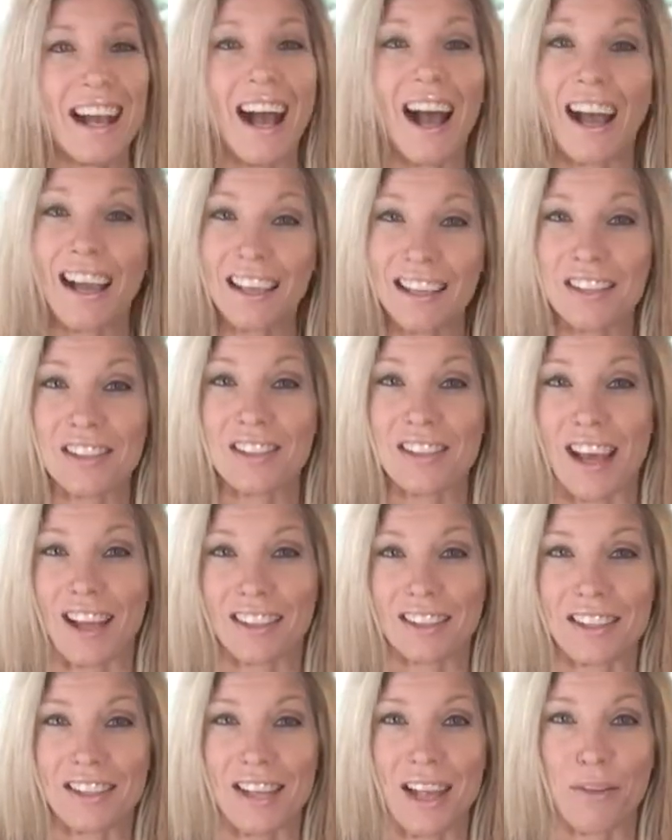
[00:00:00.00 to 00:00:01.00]
I eat
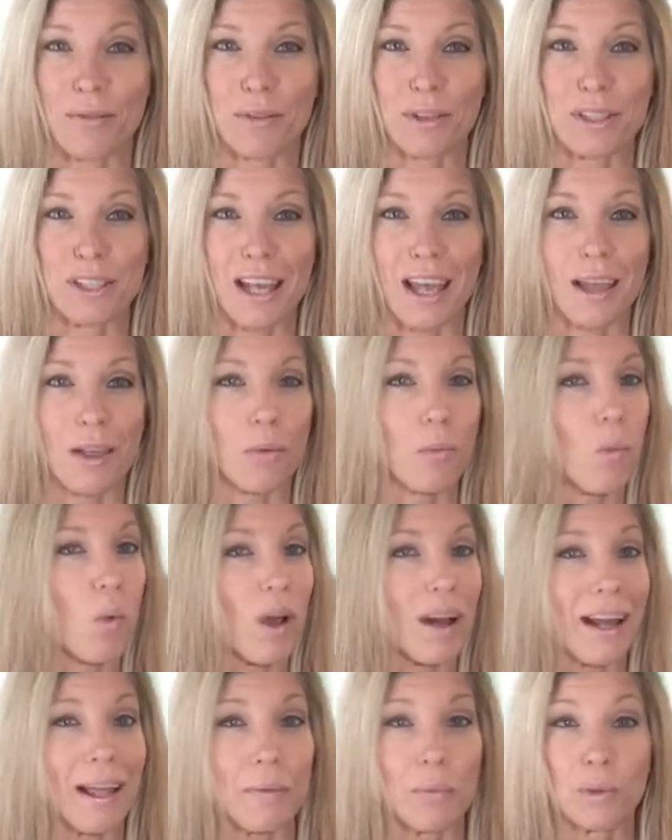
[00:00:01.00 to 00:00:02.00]
salads every day.
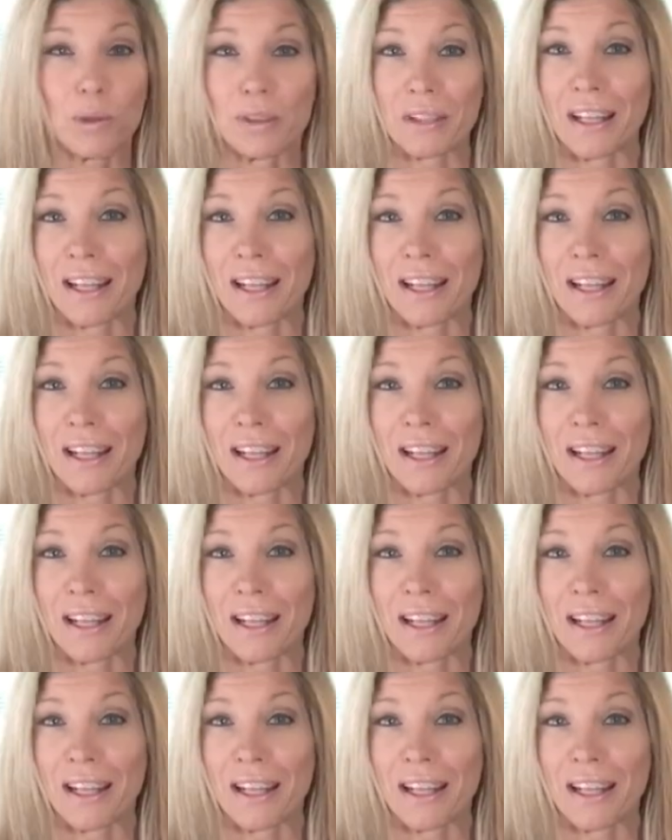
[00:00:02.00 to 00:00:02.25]
What I will